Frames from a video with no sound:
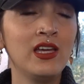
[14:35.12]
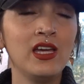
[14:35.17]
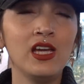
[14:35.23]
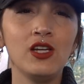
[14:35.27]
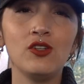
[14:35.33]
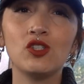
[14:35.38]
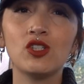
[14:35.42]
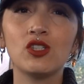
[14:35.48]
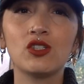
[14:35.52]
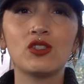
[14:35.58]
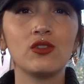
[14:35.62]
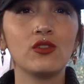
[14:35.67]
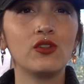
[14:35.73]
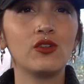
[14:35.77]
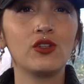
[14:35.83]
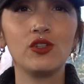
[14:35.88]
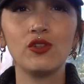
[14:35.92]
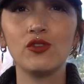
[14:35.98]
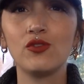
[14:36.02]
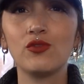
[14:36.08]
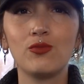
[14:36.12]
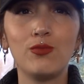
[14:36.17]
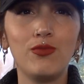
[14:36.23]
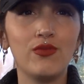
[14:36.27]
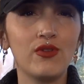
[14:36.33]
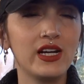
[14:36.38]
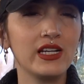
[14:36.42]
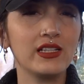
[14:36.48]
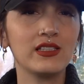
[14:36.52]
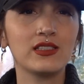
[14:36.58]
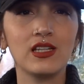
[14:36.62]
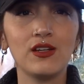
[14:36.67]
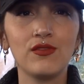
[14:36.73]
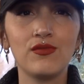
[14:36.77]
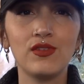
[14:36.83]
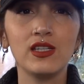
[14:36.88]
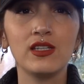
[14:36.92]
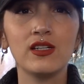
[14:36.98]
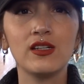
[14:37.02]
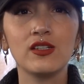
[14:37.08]
and you break
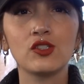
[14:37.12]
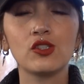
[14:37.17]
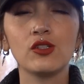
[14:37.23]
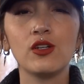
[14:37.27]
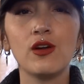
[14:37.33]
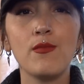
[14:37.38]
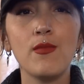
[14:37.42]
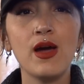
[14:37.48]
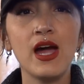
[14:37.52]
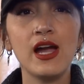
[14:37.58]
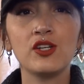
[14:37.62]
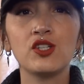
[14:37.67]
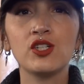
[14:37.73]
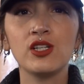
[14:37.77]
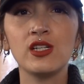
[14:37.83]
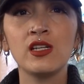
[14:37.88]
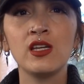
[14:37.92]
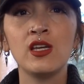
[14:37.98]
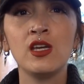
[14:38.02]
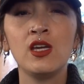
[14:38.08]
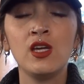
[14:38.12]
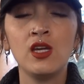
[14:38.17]
stuff in there. So imagine